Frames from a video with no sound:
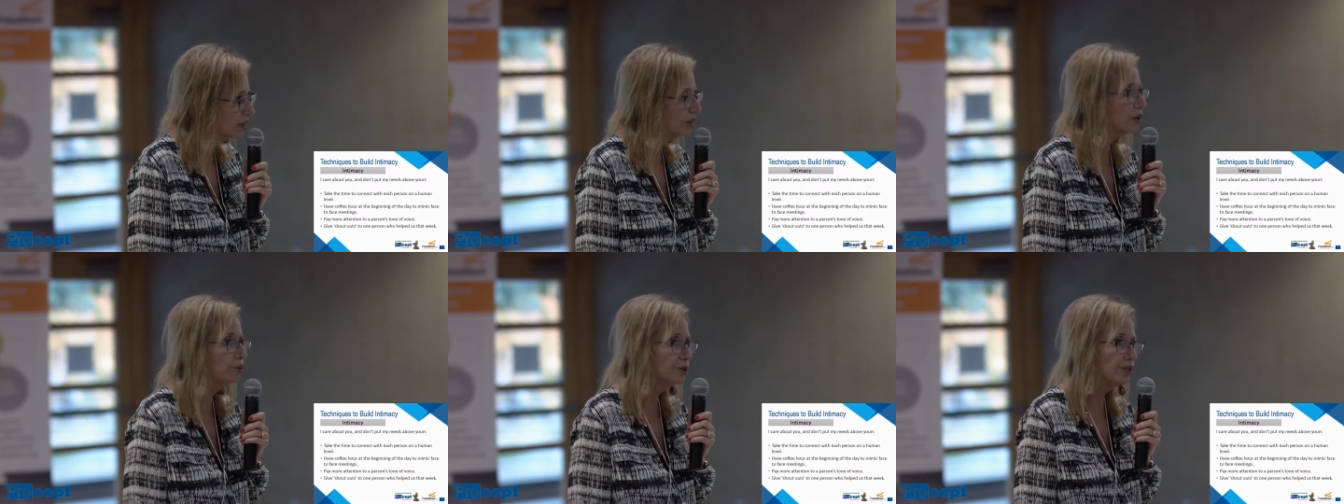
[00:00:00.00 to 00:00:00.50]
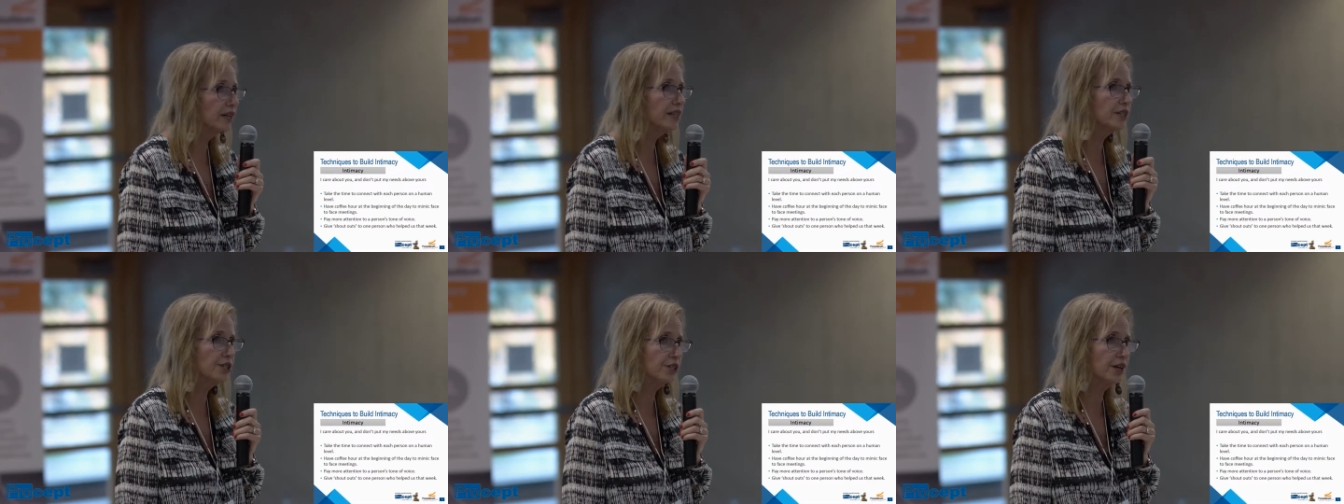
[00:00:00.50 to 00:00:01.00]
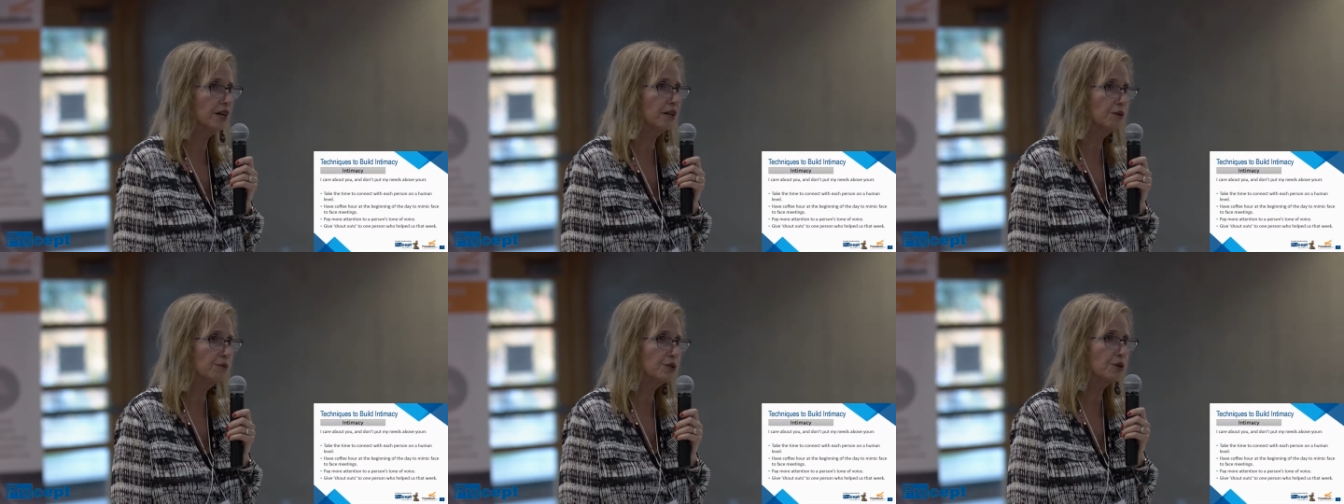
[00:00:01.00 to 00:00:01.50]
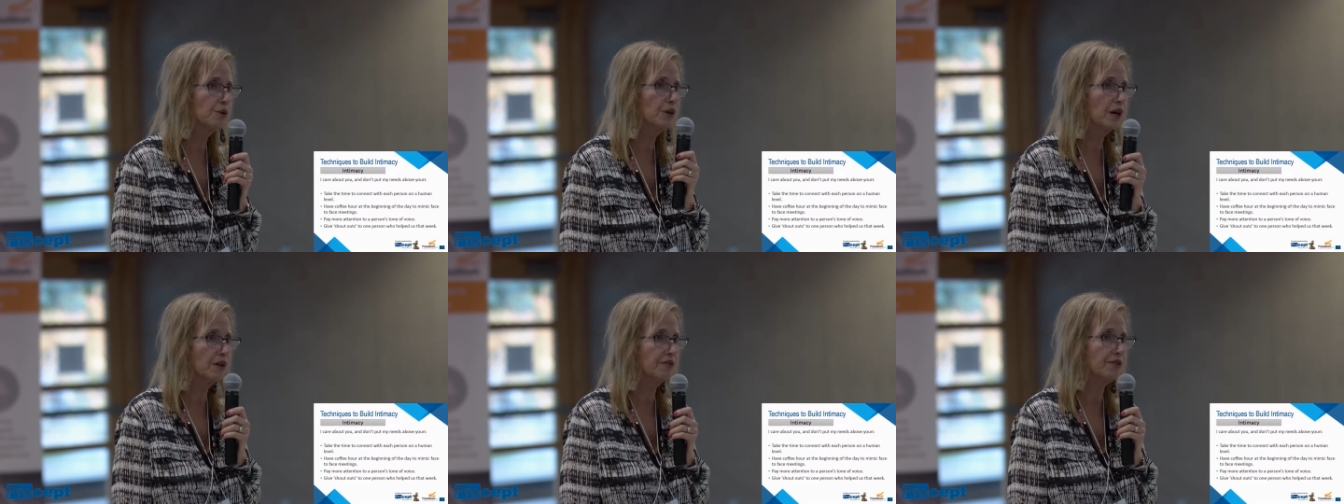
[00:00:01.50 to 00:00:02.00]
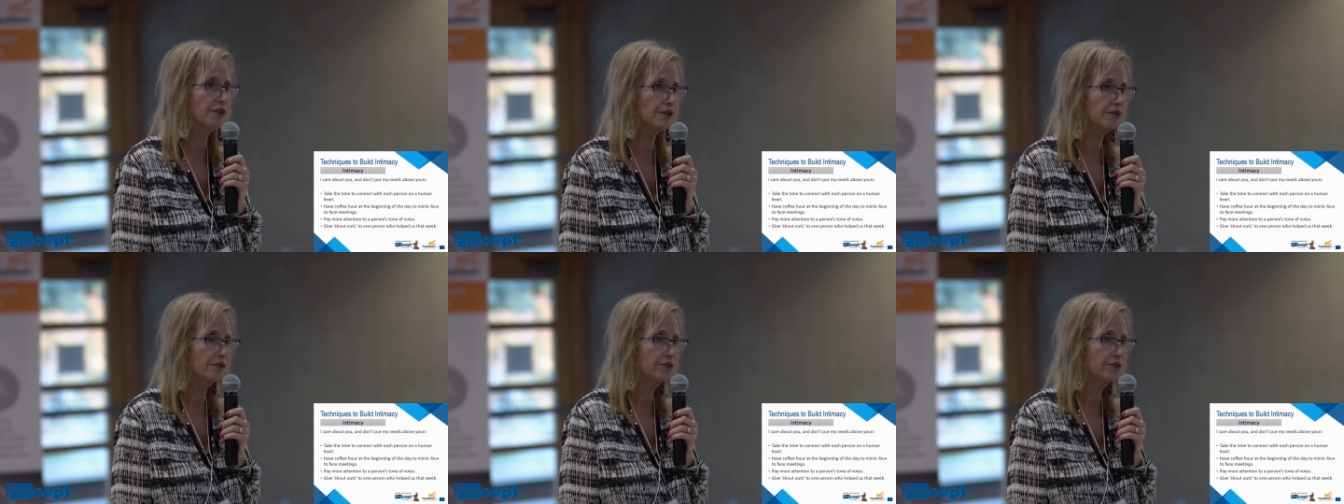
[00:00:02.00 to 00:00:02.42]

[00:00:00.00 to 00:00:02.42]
You know, would you like to share? What's going on for you?